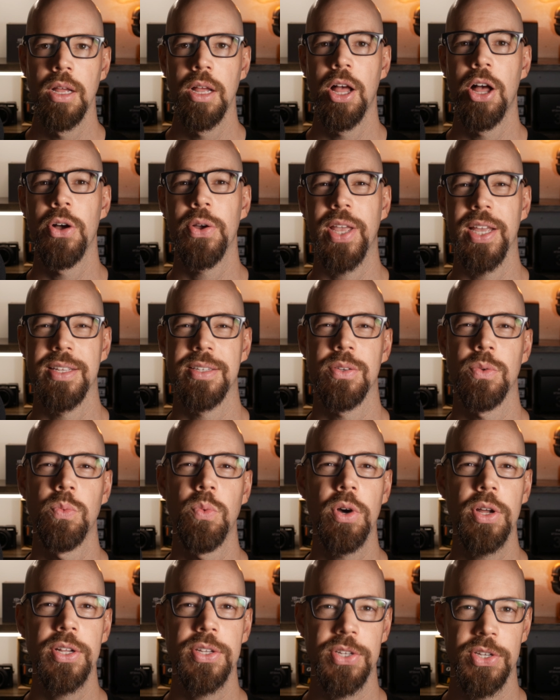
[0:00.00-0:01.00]
Okay, so
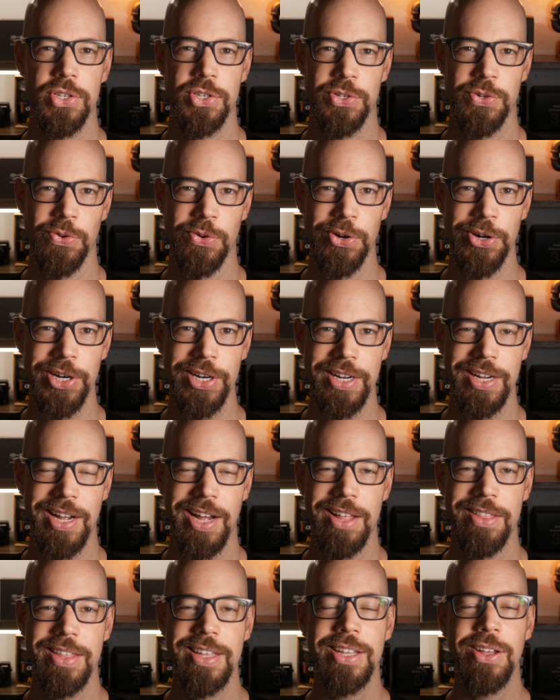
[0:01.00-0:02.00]
what is a story?
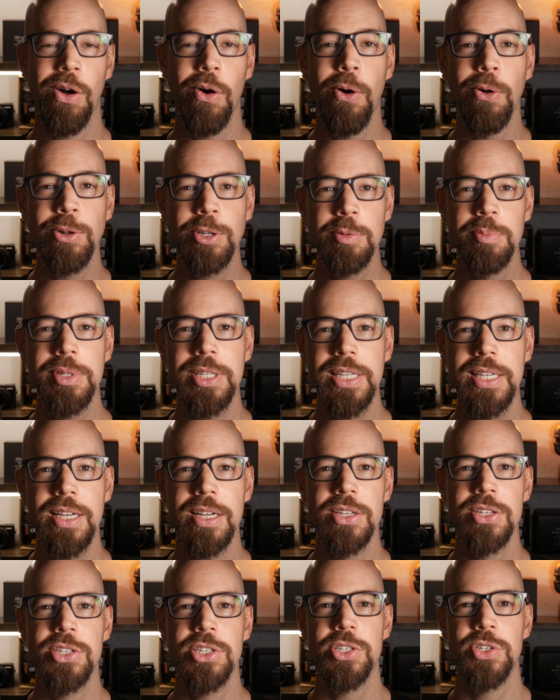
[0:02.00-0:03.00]
I think ultimately
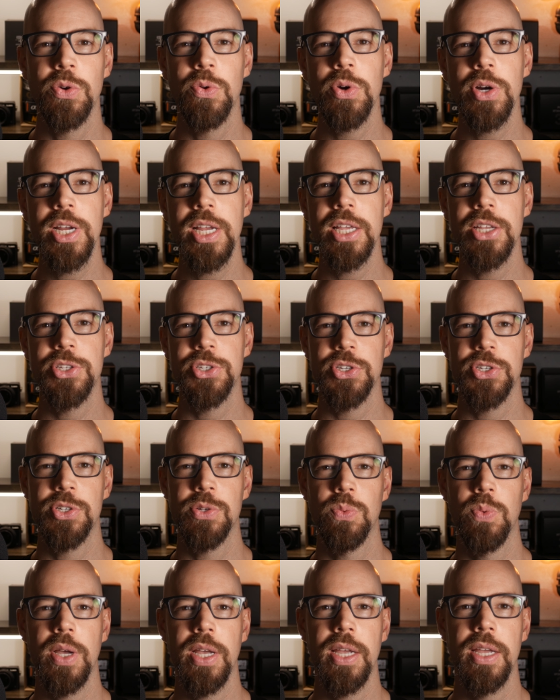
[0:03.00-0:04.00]
a story is just
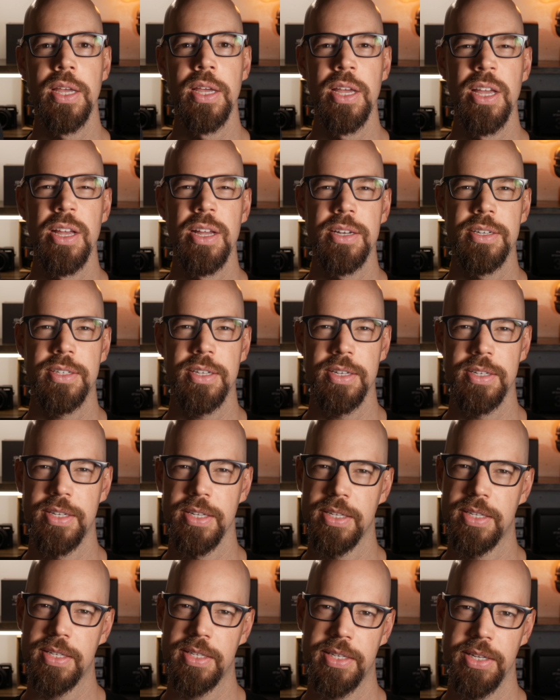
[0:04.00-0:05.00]
a way to
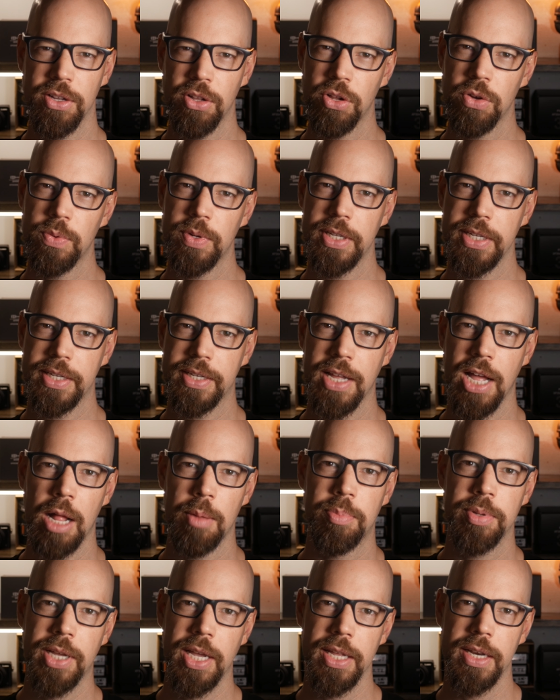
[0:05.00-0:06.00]
distill really
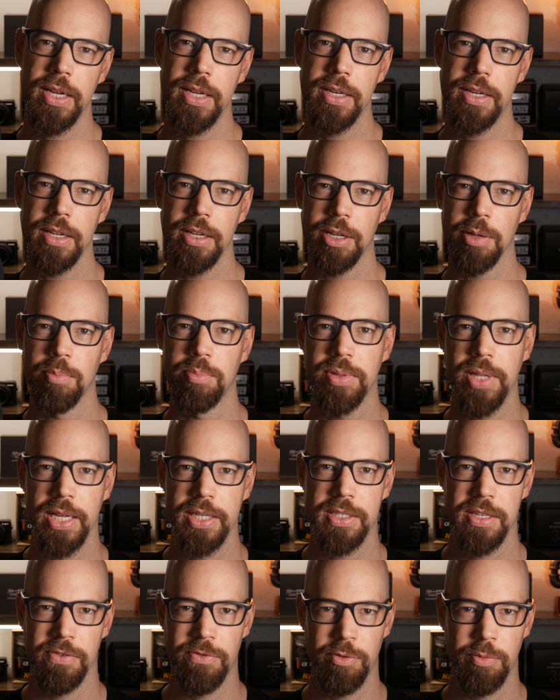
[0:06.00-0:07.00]
complicated and
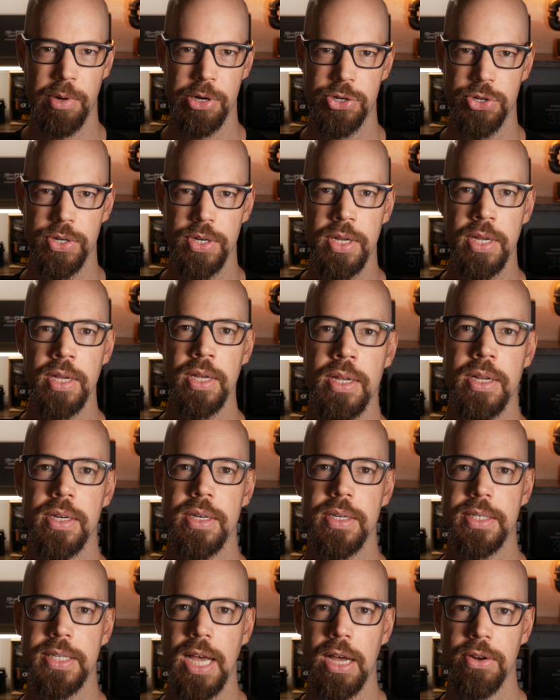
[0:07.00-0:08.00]
complex information
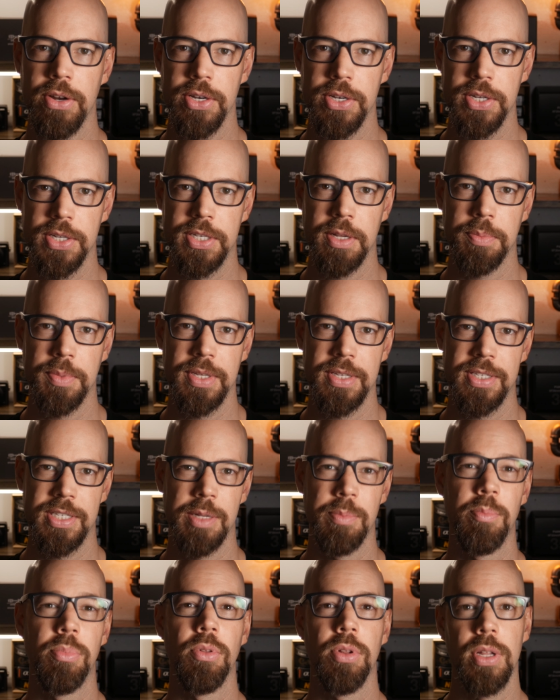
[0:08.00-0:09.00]
down into something
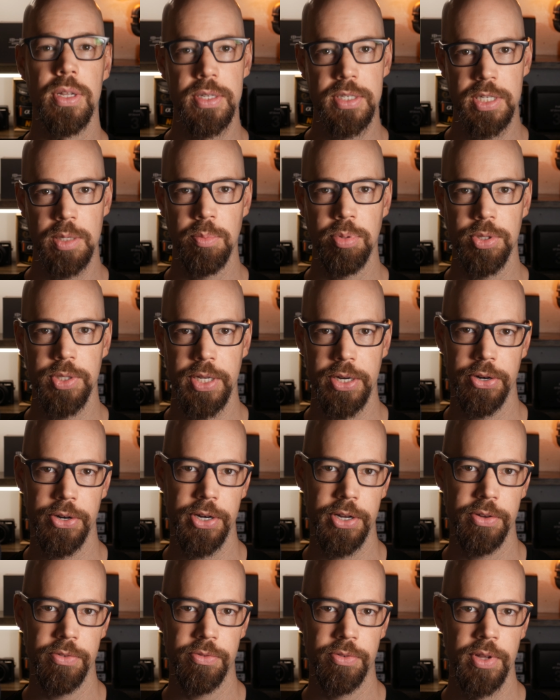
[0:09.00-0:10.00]
simple, a simple
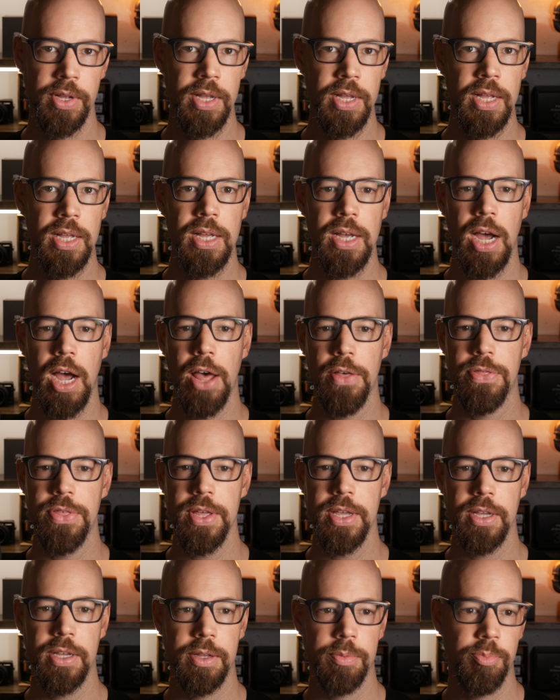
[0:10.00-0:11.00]
narrative. I
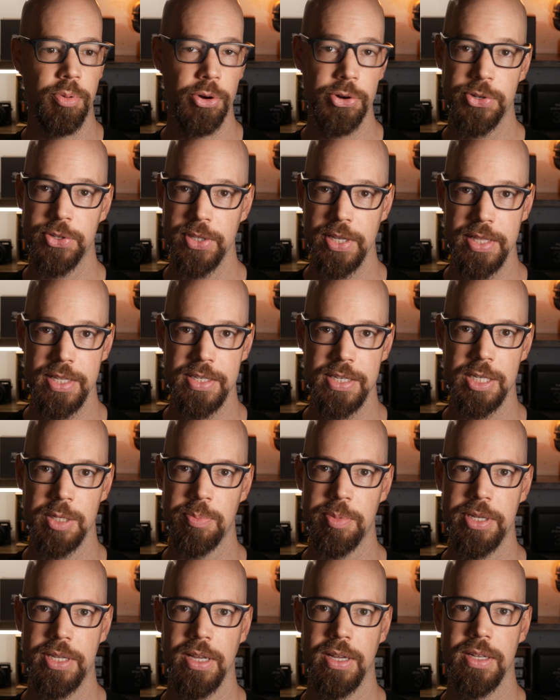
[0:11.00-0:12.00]
think personally this is
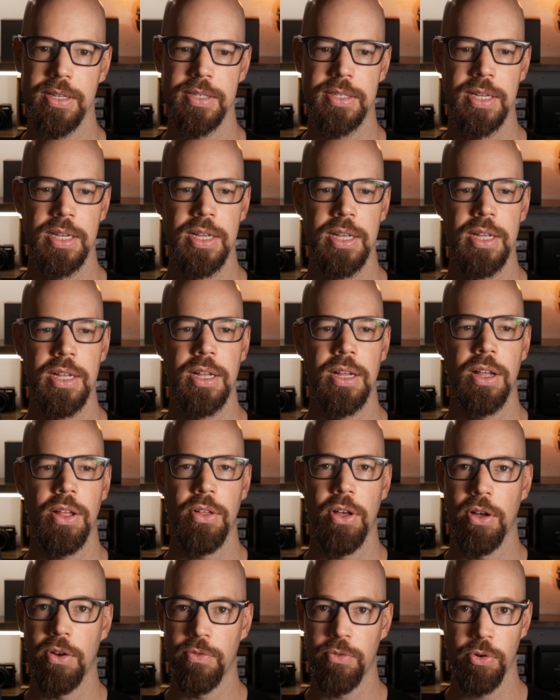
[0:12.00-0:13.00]
because
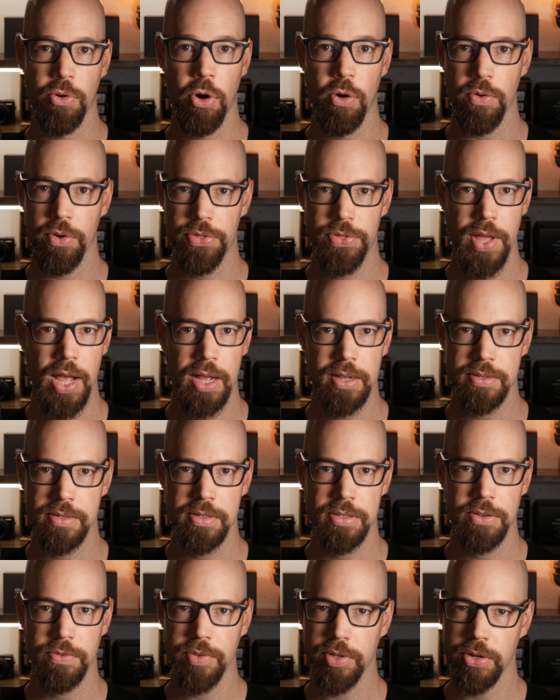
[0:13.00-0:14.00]
over
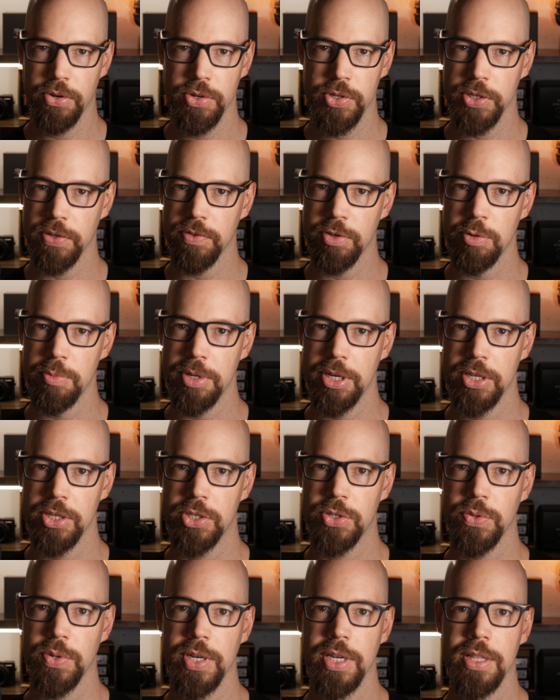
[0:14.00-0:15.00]
thousands of years of human
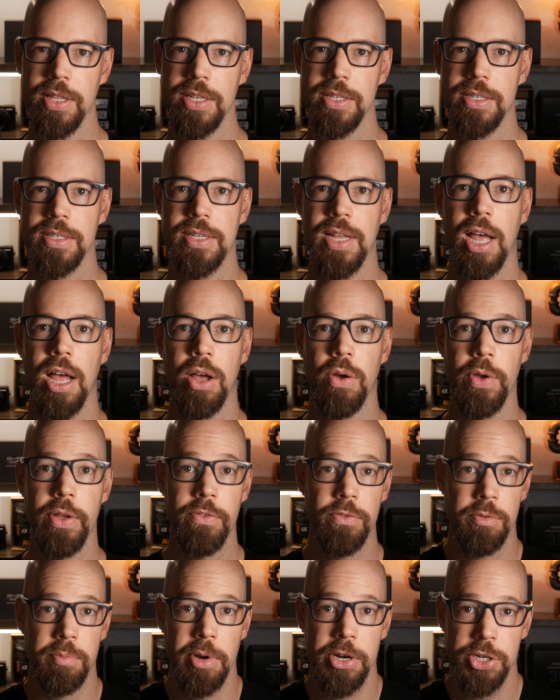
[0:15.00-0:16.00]
history, this is how
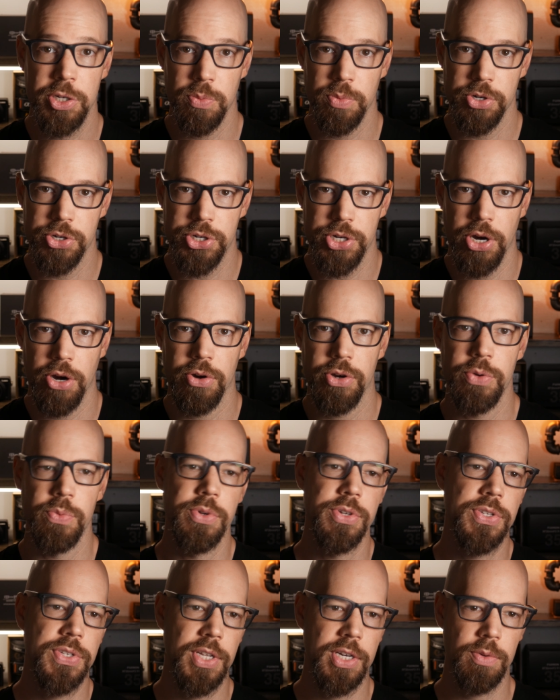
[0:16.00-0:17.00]
information was shared. You
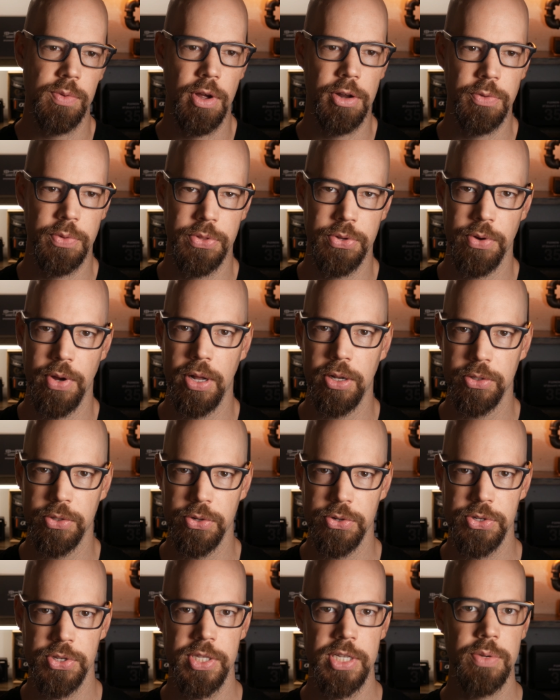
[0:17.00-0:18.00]
would sit around with your
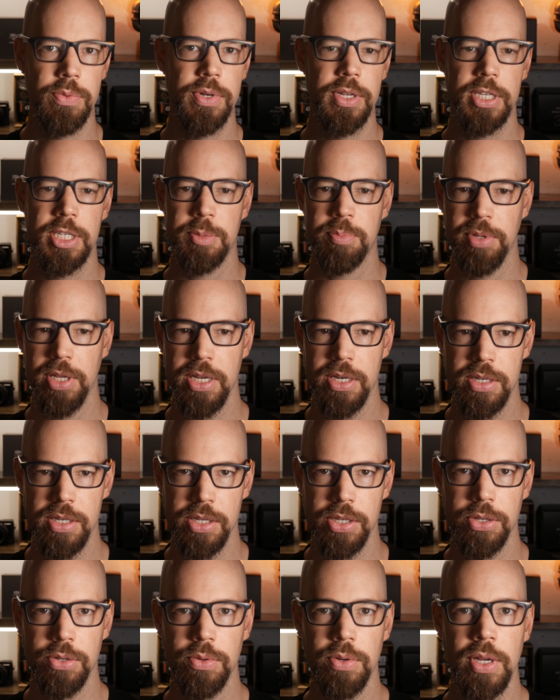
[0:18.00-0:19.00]
elders and they would explain to
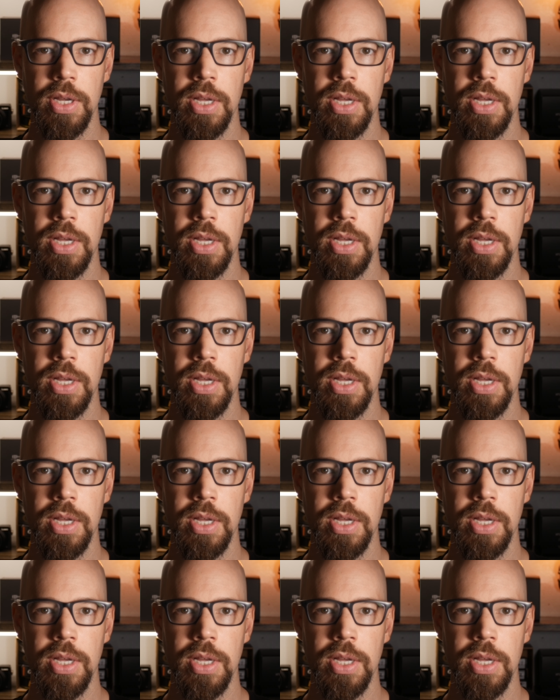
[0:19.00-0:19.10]
you